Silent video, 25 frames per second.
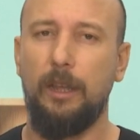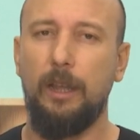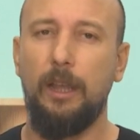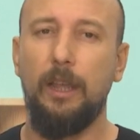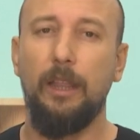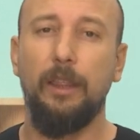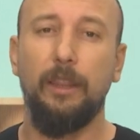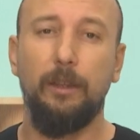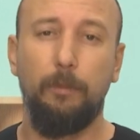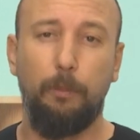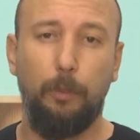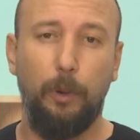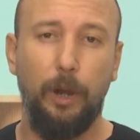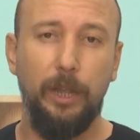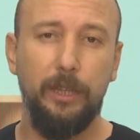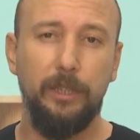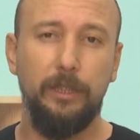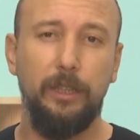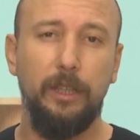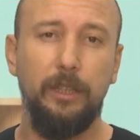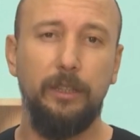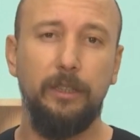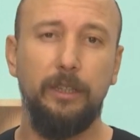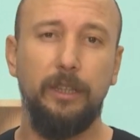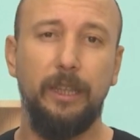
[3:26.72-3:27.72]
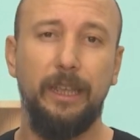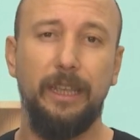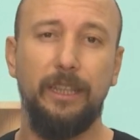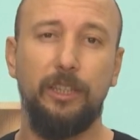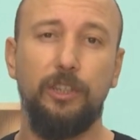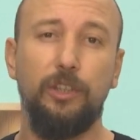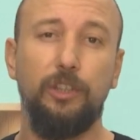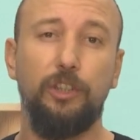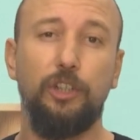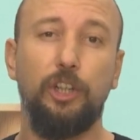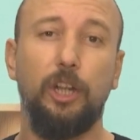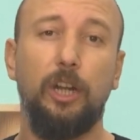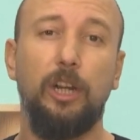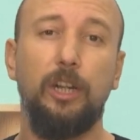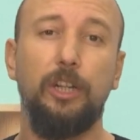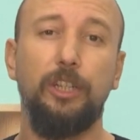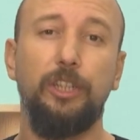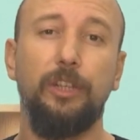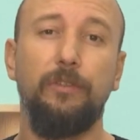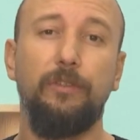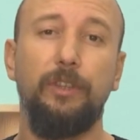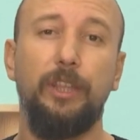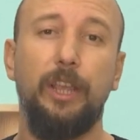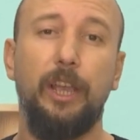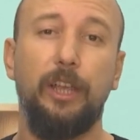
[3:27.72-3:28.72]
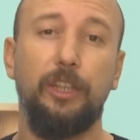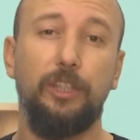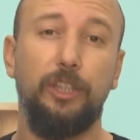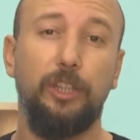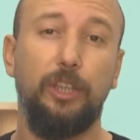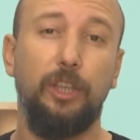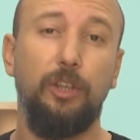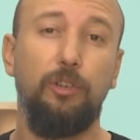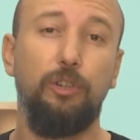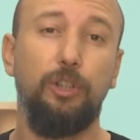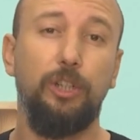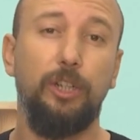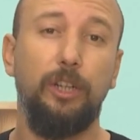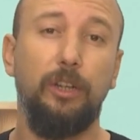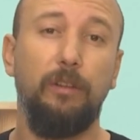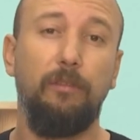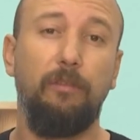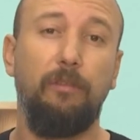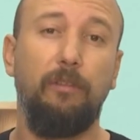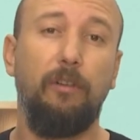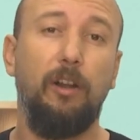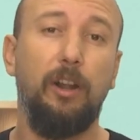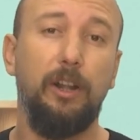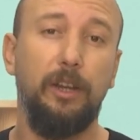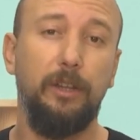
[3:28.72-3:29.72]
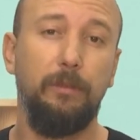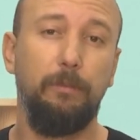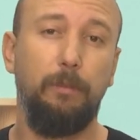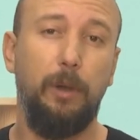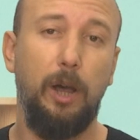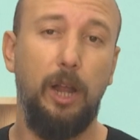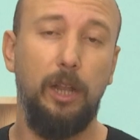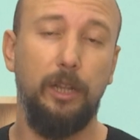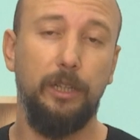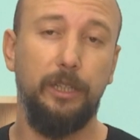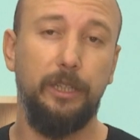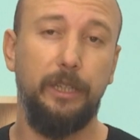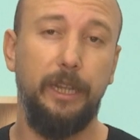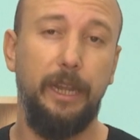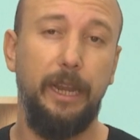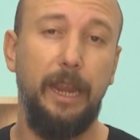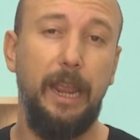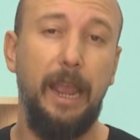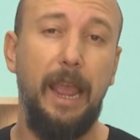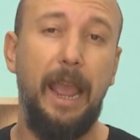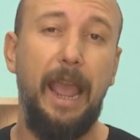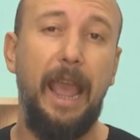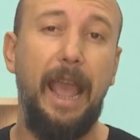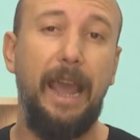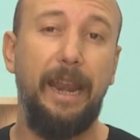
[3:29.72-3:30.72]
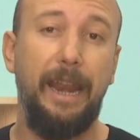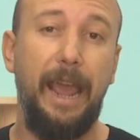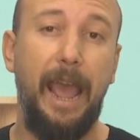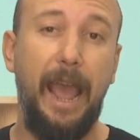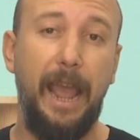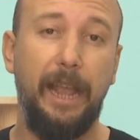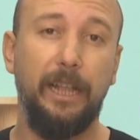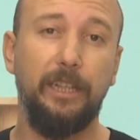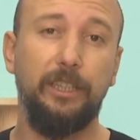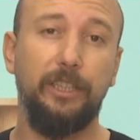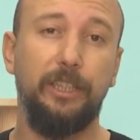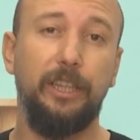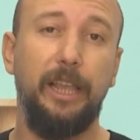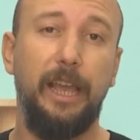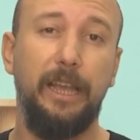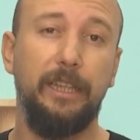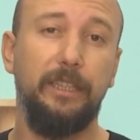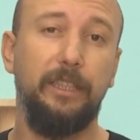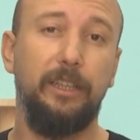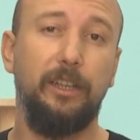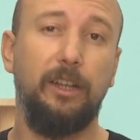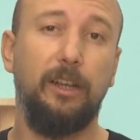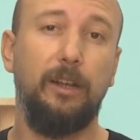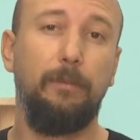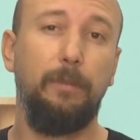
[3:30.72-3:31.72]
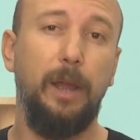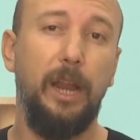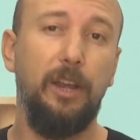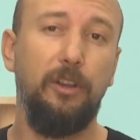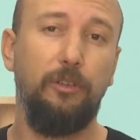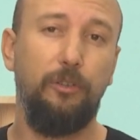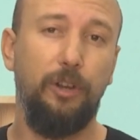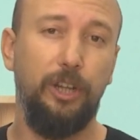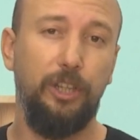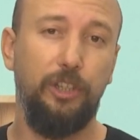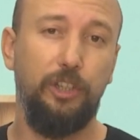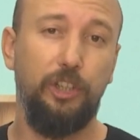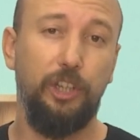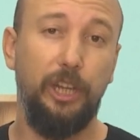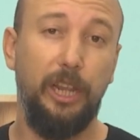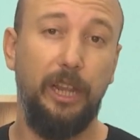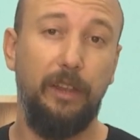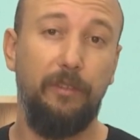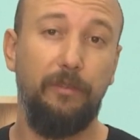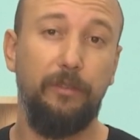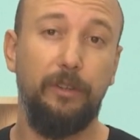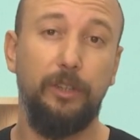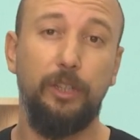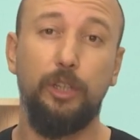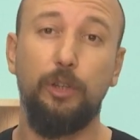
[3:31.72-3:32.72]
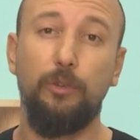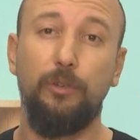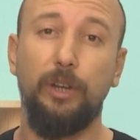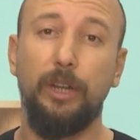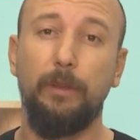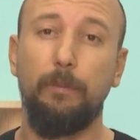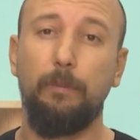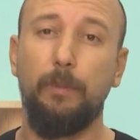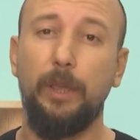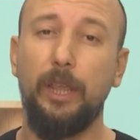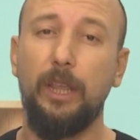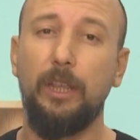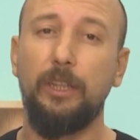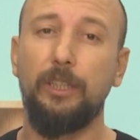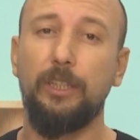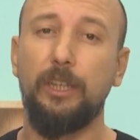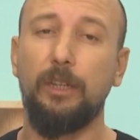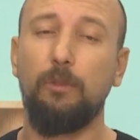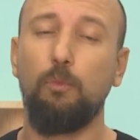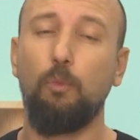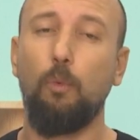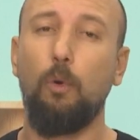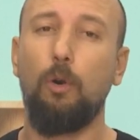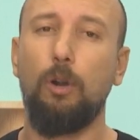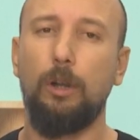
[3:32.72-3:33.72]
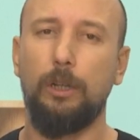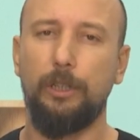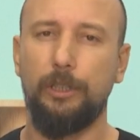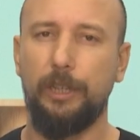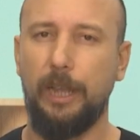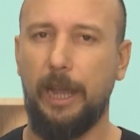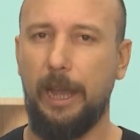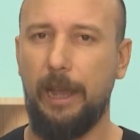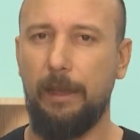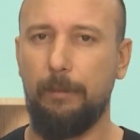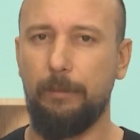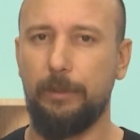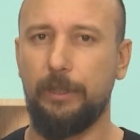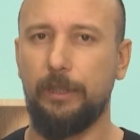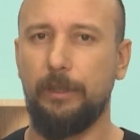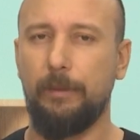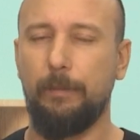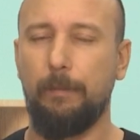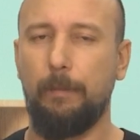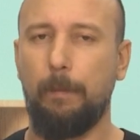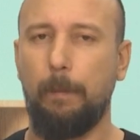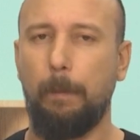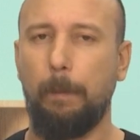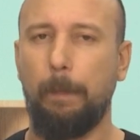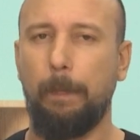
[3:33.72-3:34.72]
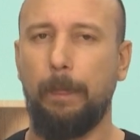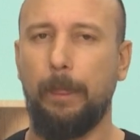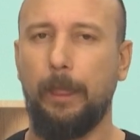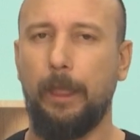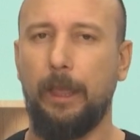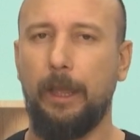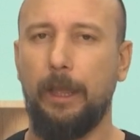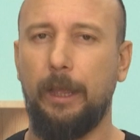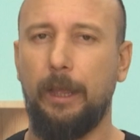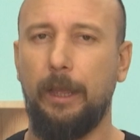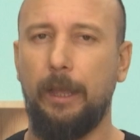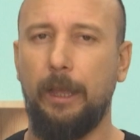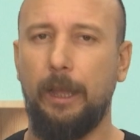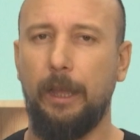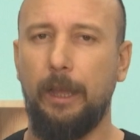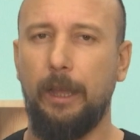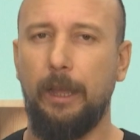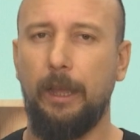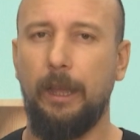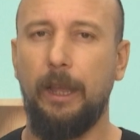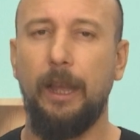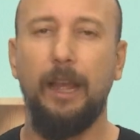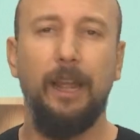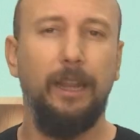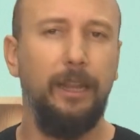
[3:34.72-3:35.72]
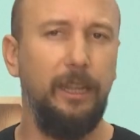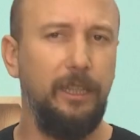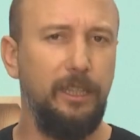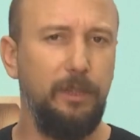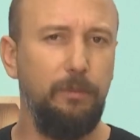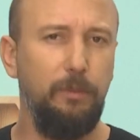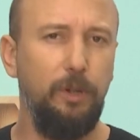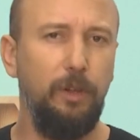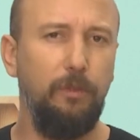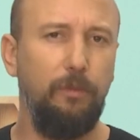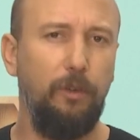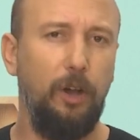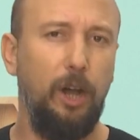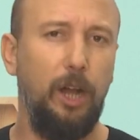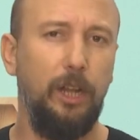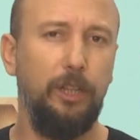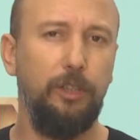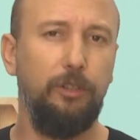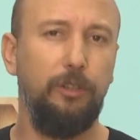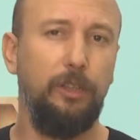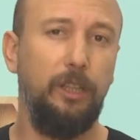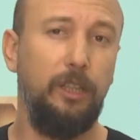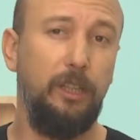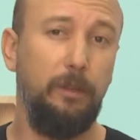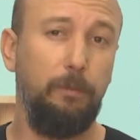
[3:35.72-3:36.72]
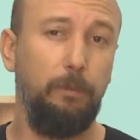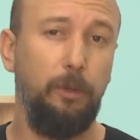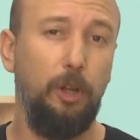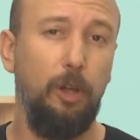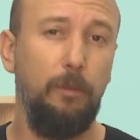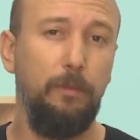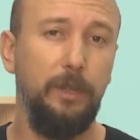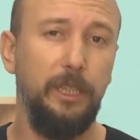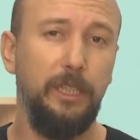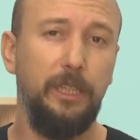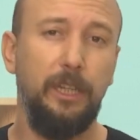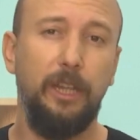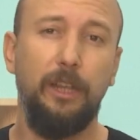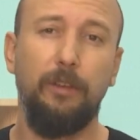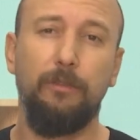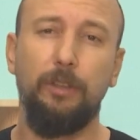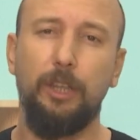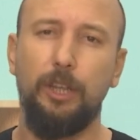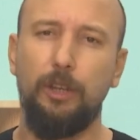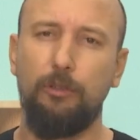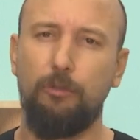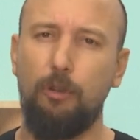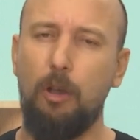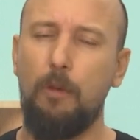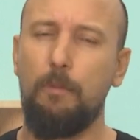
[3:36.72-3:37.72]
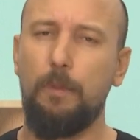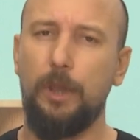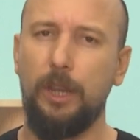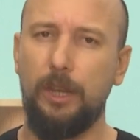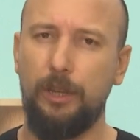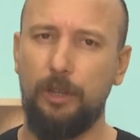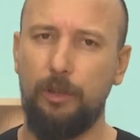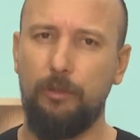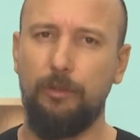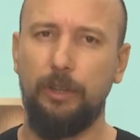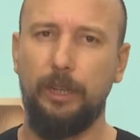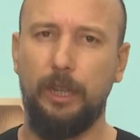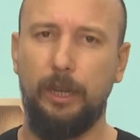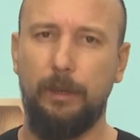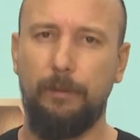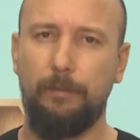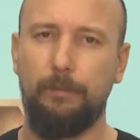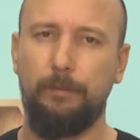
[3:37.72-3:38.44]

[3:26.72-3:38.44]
The president is in charge of the execution of foreign policy and acts as the commander-in-chief during peace and war times. Let's move on to the diplomacy of the European Union.